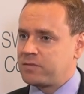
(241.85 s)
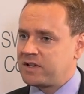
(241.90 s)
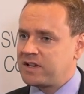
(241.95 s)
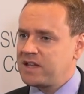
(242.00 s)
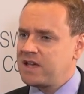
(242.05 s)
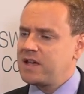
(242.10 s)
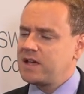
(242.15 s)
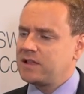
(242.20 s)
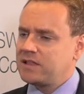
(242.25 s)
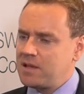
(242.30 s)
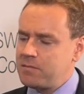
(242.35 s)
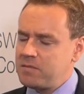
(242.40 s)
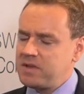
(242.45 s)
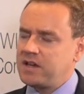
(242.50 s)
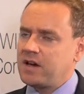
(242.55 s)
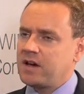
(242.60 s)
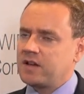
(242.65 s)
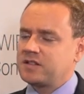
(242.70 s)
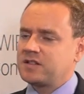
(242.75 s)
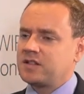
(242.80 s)
But let me
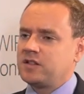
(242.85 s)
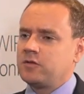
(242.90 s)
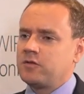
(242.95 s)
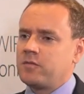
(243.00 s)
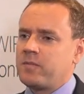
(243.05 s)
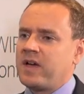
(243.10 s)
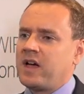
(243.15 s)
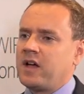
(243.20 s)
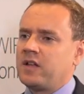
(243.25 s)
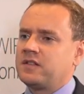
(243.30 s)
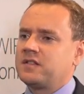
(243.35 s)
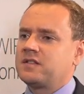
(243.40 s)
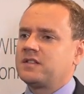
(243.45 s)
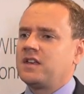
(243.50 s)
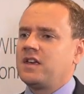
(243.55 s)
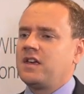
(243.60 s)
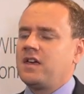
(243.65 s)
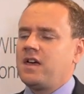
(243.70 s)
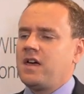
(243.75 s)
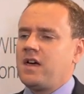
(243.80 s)
ask you about
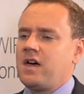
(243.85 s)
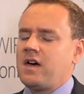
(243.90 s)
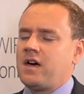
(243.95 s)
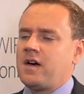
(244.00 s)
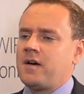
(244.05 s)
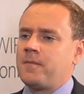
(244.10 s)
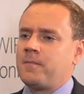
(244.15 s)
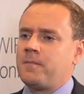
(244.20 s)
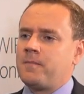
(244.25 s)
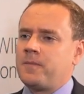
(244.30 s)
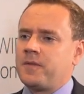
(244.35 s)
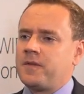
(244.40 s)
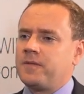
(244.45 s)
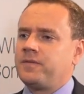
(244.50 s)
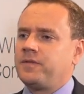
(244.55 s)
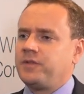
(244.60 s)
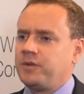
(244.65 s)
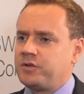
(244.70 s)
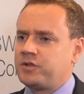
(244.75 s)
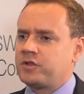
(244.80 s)
the
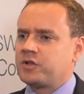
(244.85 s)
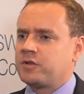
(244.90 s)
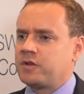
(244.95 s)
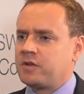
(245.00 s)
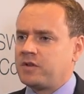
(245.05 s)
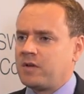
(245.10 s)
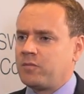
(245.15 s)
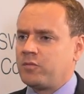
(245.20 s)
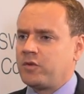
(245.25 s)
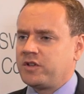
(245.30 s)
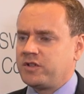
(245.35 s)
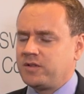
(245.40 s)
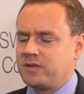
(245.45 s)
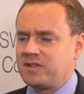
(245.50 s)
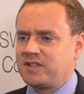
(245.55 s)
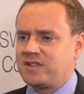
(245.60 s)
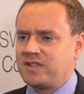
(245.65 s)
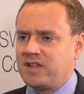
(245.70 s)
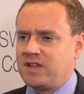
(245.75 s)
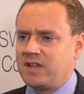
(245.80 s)
future and what you
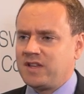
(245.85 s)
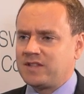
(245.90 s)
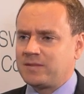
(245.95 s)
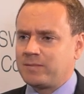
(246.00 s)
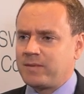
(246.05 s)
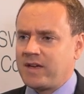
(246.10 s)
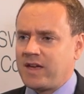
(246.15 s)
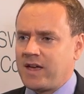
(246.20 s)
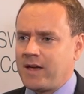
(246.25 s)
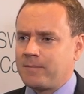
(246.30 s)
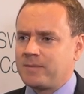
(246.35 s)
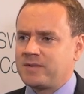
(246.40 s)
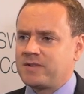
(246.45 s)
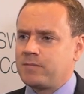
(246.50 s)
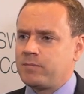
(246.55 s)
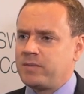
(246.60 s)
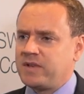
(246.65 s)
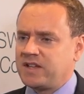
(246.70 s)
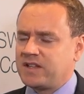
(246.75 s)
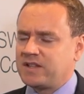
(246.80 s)
see as perhaps
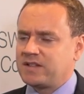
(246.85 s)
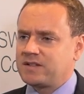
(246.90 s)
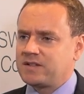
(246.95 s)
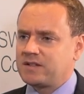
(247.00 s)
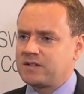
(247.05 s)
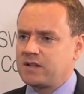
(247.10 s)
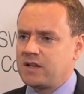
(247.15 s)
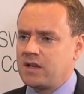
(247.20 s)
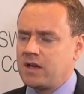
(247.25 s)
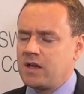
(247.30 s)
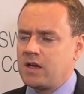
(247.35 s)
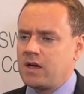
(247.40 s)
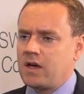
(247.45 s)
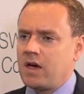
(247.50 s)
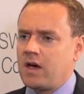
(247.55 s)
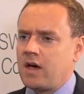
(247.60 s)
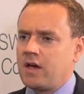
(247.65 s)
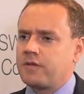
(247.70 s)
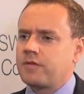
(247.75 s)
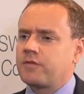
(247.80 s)
the biggest
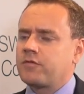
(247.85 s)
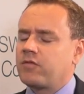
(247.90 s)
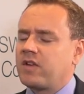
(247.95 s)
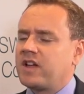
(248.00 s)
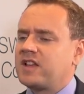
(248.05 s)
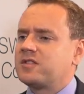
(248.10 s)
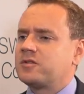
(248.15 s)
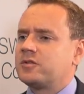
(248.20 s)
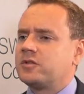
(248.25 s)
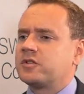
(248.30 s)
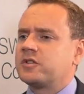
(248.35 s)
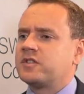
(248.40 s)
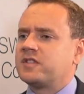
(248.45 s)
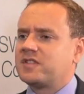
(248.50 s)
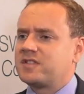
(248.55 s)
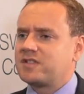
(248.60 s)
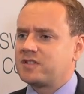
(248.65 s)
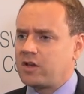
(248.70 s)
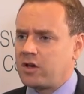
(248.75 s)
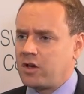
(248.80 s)
threat or
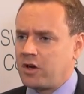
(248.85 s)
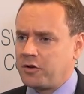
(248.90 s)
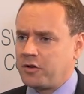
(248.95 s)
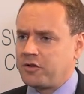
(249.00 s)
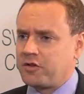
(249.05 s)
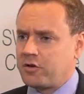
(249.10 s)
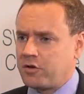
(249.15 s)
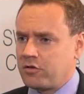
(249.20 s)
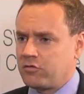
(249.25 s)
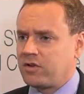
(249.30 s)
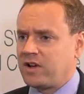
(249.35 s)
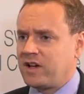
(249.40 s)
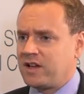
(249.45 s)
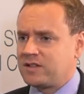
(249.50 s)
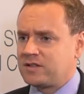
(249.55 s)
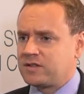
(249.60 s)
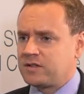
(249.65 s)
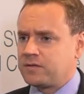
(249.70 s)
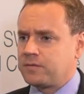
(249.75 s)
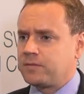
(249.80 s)
concern on the
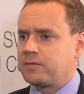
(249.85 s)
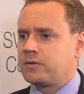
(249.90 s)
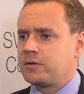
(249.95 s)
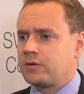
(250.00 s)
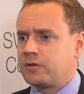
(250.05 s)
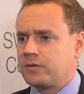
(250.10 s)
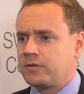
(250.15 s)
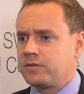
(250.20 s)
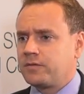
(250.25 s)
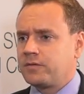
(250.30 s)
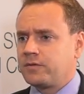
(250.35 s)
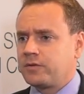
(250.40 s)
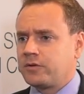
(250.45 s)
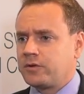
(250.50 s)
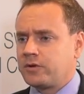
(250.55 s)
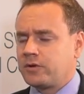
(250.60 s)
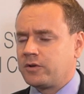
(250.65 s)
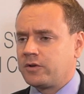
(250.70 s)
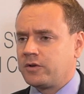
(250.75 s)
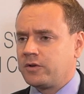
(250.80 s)
horizon
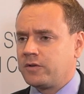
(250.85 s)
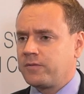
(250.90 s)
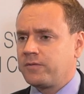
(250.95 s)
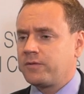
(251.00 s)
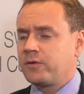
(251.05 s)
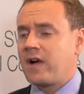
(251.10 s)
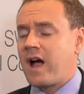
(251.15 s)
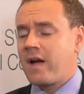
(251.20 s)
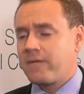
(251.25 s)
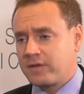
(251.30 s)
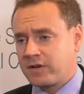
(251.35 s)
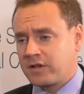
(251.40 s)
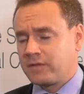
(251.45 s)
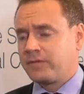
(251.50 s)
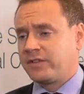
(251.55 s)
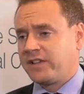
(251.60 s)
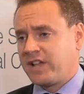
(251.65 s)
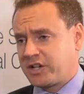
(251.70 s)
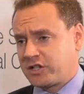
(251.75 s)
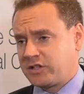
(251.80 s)
for African
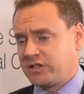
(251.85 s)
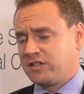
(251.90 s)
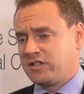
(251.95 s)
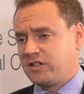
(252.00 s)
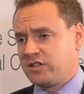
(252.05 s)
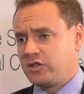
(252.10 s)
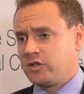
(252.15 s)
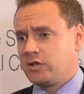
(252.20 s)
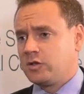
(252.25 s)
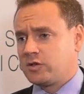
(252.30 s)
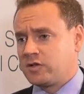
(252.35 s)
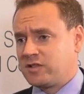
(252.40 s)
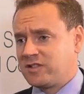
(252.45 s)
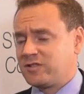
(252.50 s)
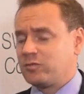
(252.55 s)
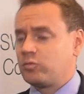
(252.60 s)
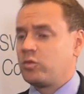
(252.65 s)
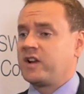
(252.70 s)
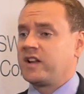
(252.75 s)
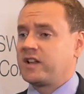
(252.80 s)
financial
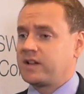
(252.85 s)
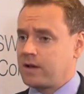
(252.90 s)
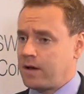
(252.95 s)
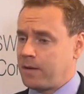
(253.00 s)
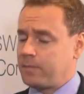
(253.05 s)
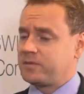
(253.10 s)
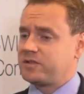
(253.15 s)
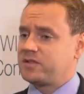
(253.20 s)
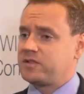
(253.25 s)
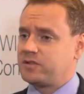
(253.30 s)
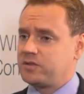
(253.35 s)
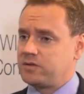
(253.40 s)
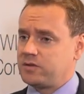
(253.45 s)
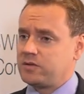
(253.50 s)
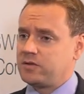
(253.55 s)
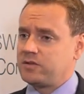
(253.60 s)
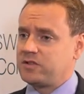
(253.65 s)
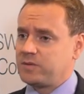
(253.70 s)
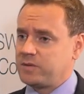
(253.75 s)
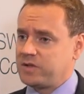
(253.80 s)
institutions when it comes
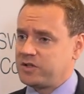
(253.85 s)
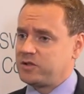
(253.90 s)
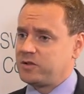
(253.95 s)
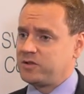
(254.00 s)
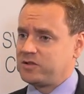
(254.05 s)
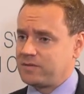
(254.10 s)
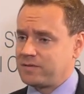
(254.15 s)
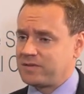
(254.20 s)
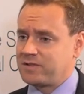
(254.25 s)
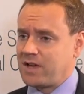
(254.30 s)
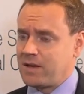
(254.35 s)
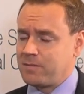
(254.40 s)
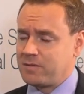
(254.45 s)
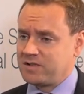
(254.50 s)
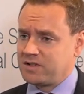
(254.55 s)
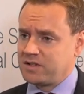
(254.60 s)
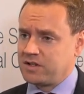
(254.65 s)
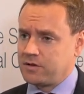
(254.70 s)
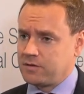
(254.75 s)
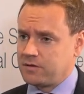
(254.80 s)
to issues of
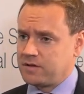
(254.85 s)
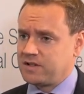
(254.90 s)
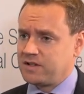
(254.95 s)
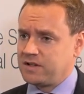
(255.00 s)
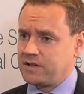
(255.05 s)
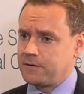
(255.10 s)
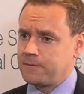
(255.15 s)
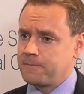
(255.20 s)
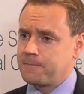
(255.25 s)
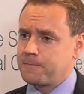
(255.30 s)
cybersecurity.